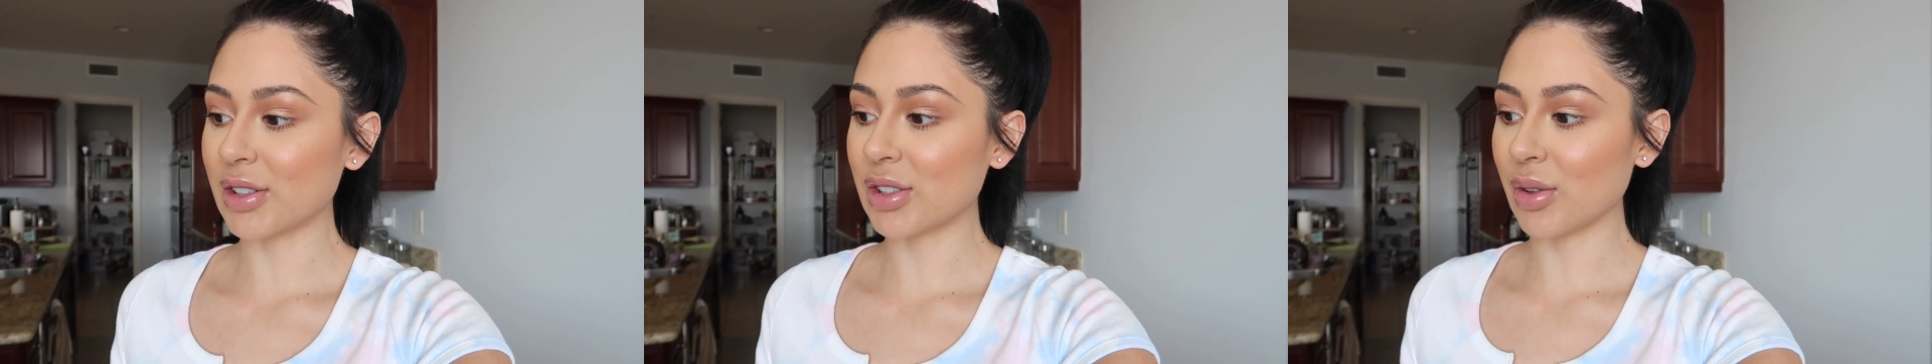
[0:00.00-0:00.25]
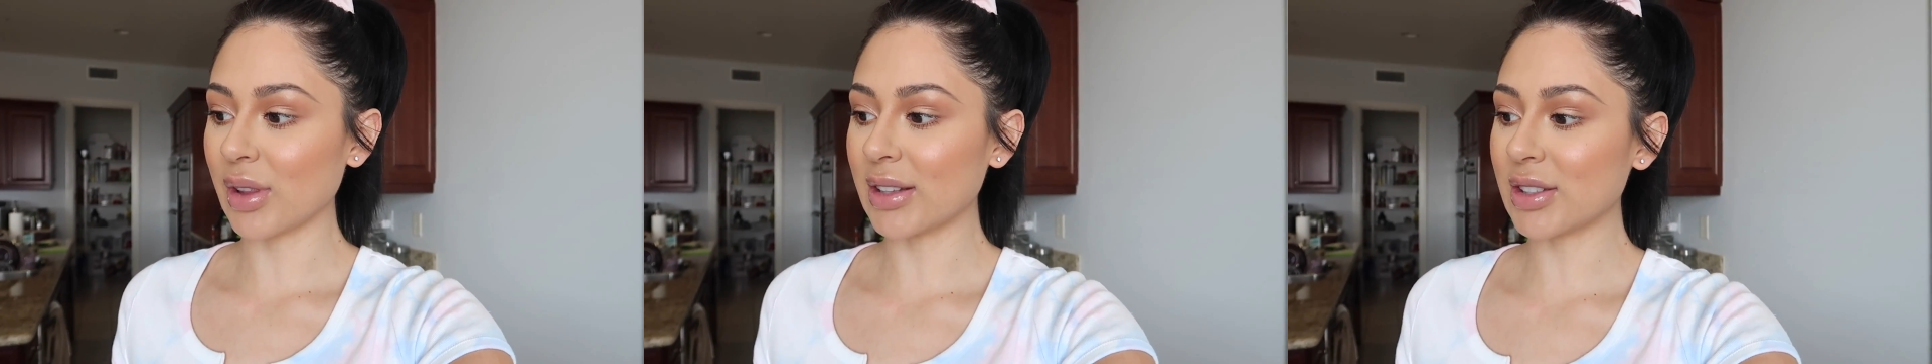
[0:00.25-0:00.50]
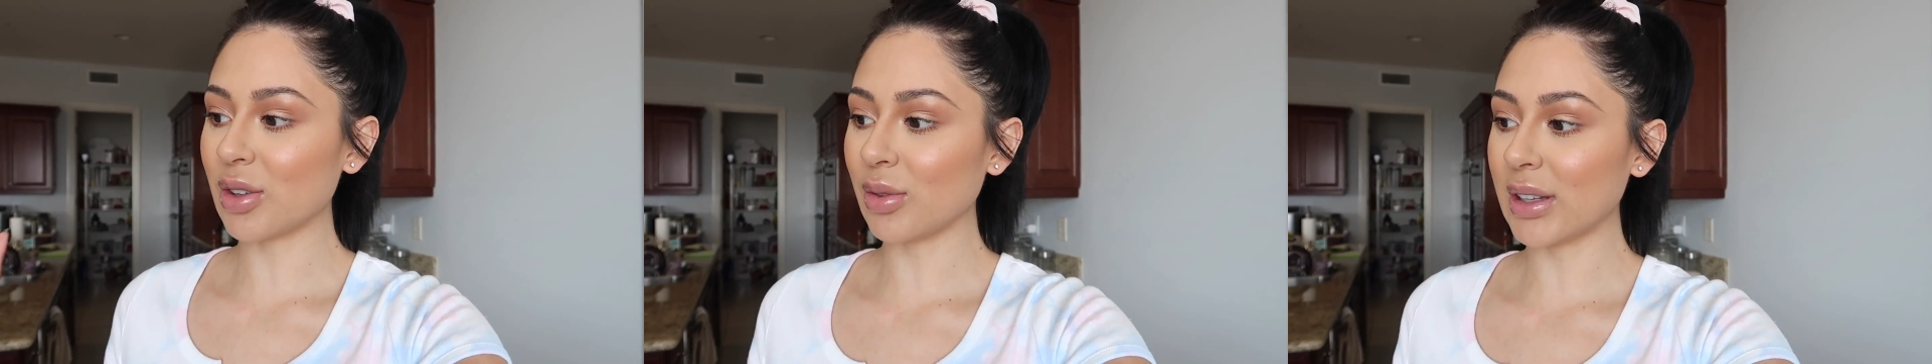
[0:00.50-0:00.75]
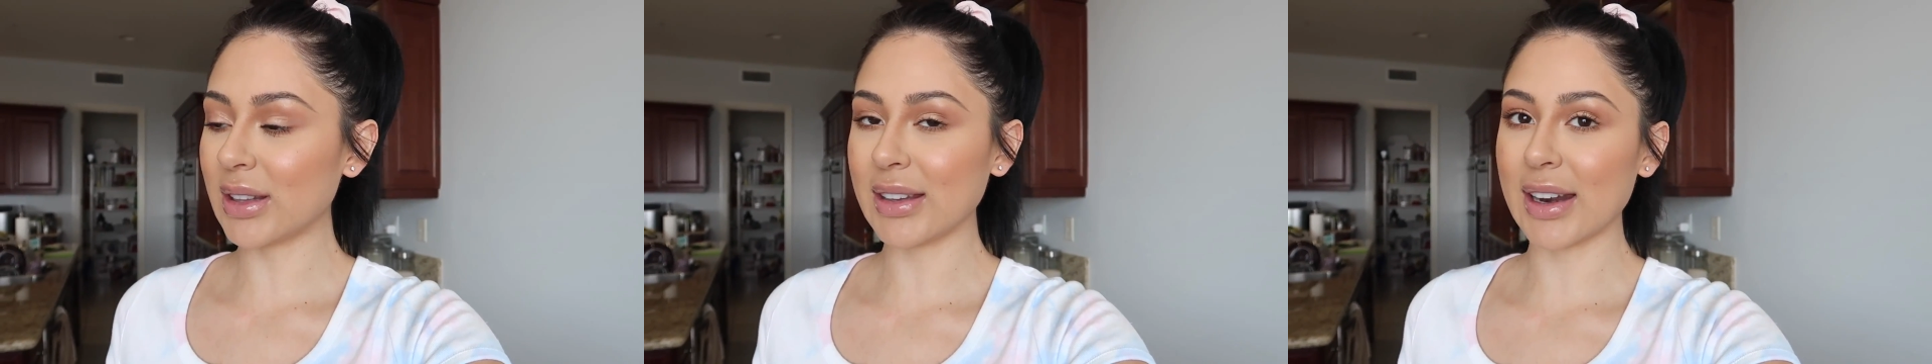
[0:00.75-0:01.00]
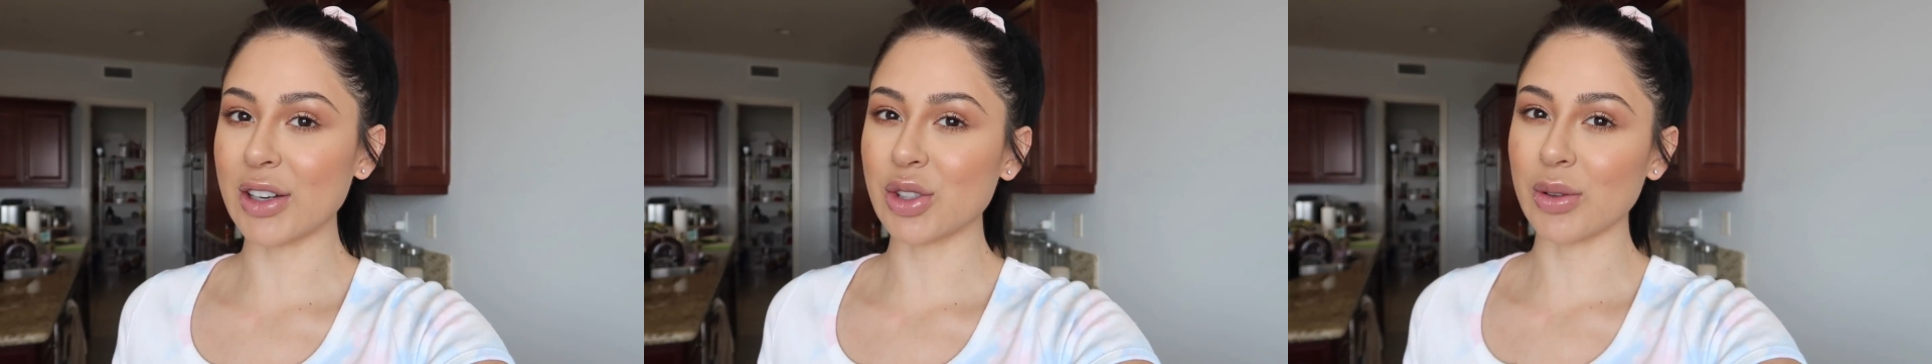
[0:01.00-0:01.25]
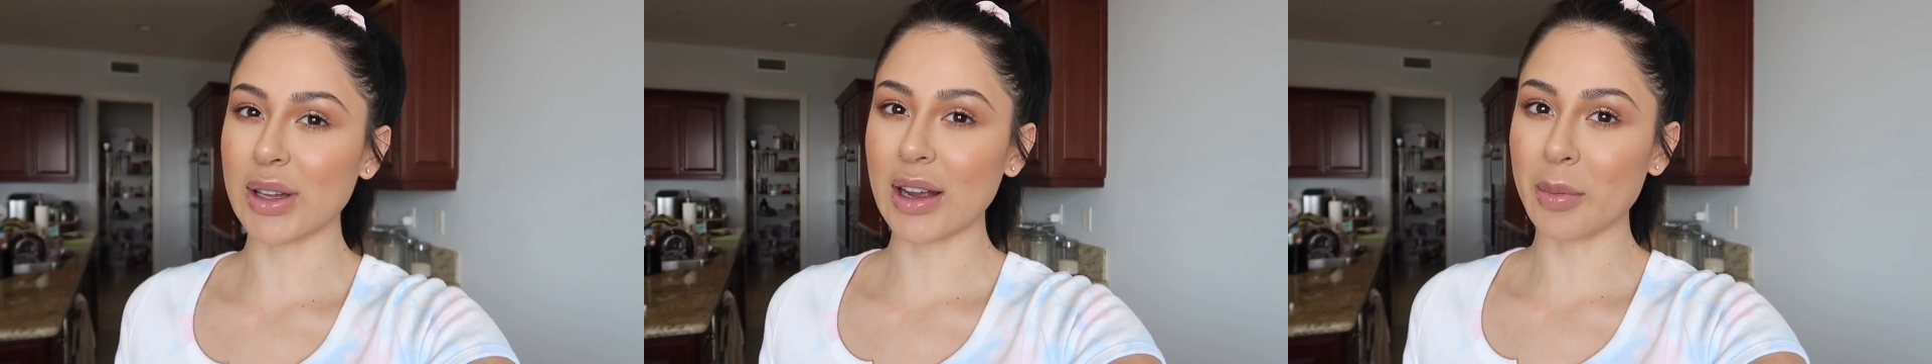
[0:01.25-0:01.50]
So that's the only thing that I
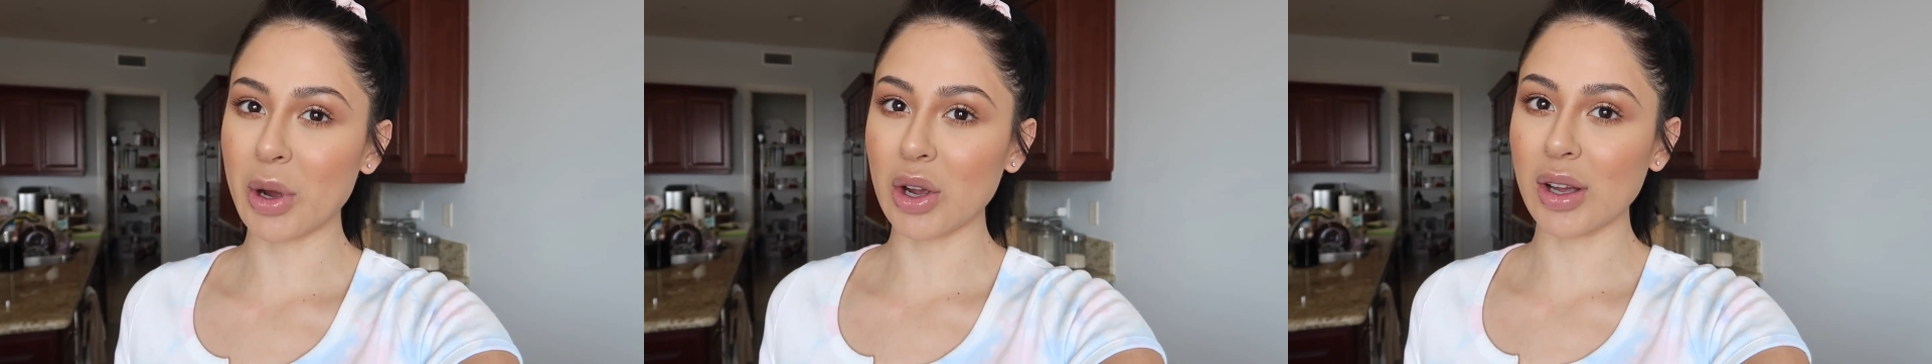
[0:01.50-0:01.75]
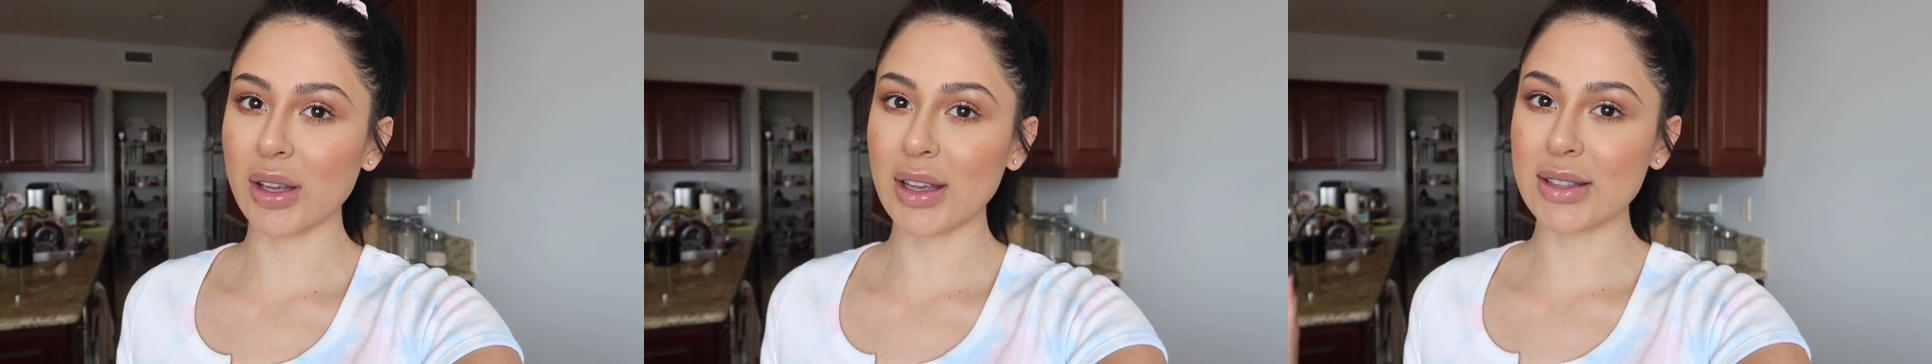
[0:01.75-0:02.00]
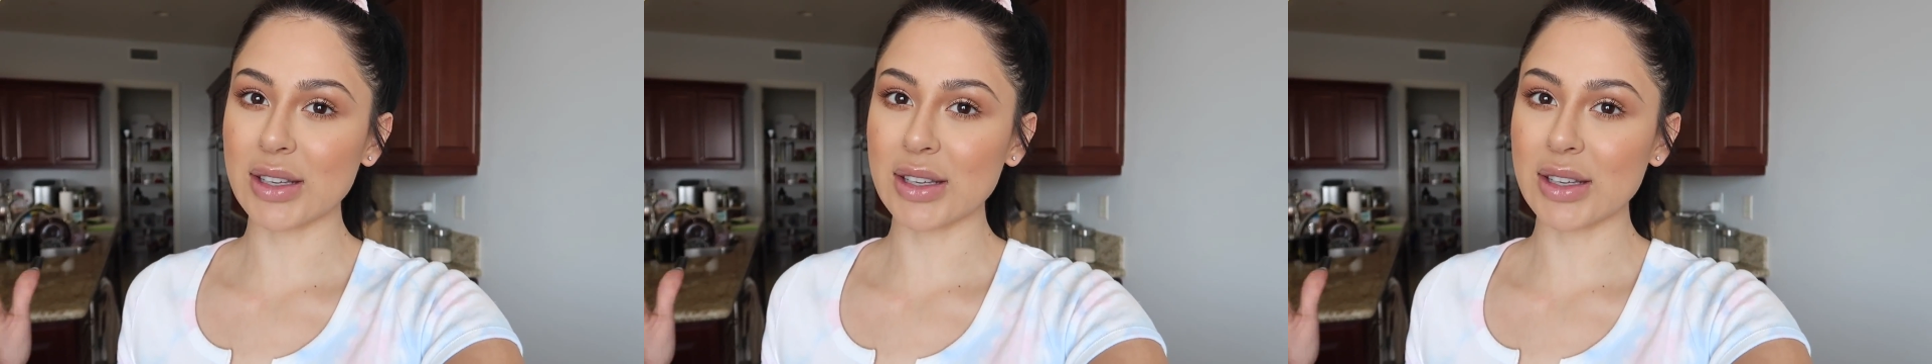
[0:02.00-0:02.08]
don't like about cooking,